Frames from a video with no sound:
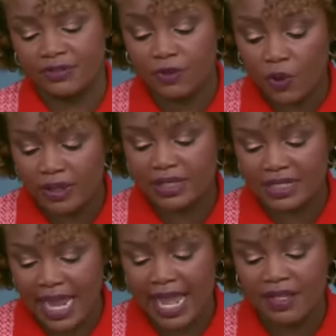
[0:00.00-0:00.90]

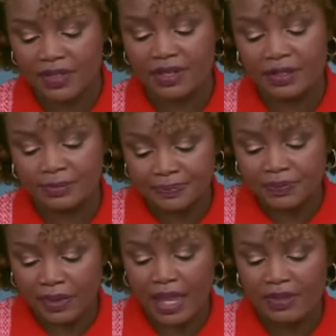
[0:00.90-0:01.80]
Florida's and the
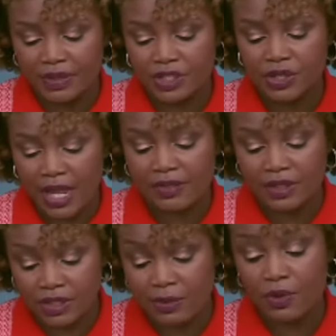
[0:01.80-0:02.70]
and the and the